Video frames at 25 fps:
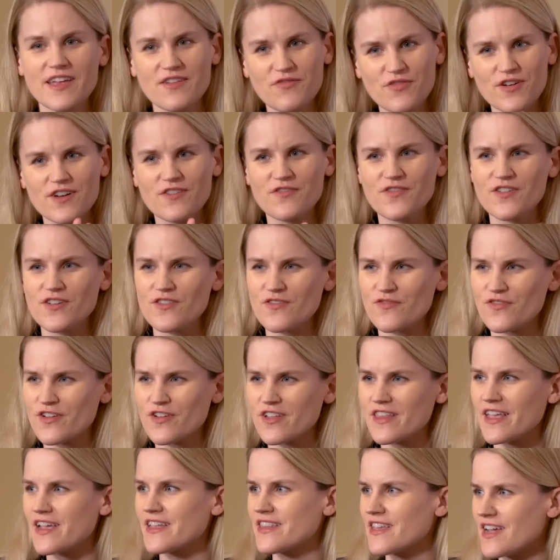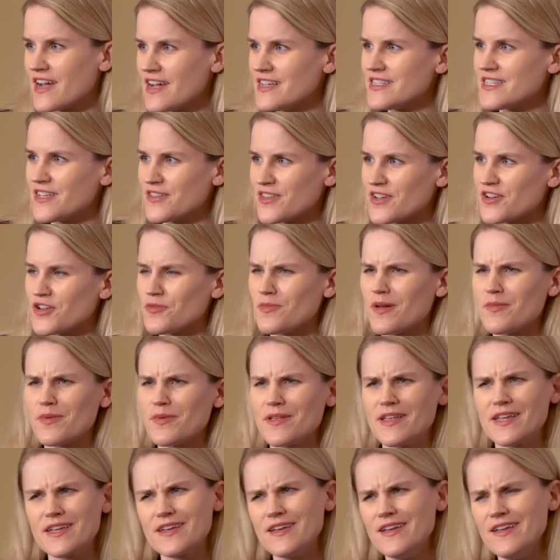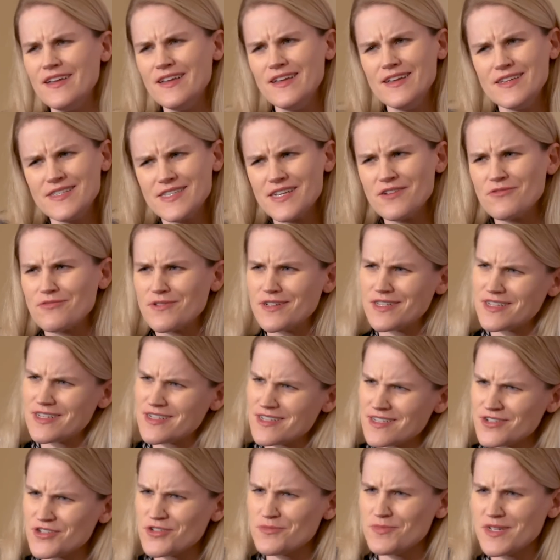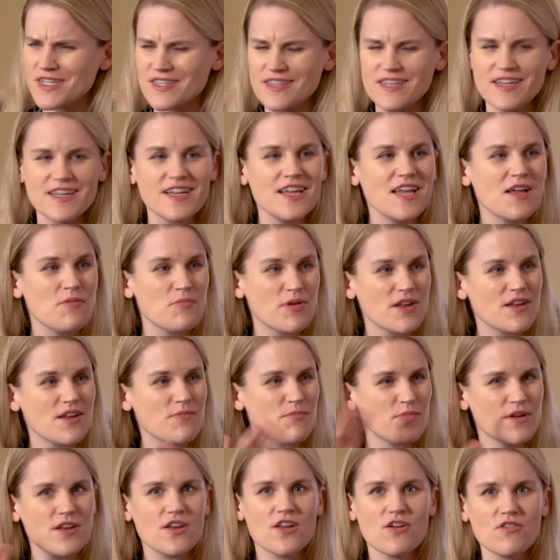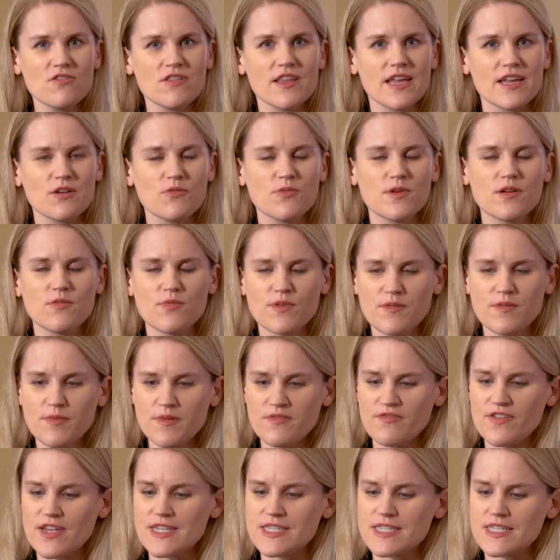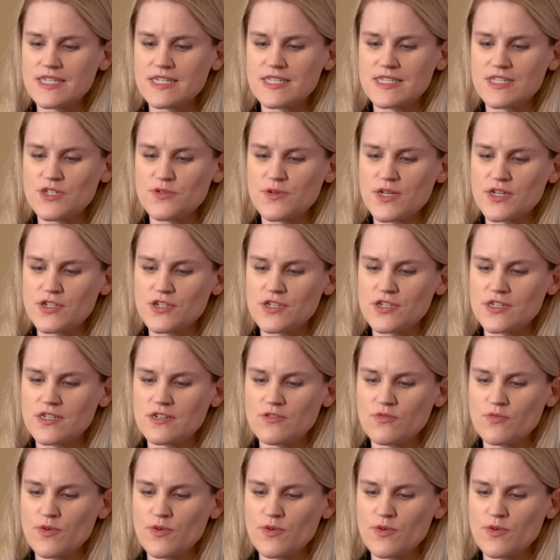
like for for, for like right. the guys out there, you might be yeah. like, is that really such a big yes. thing? But, but no, like we, we've been facing a situation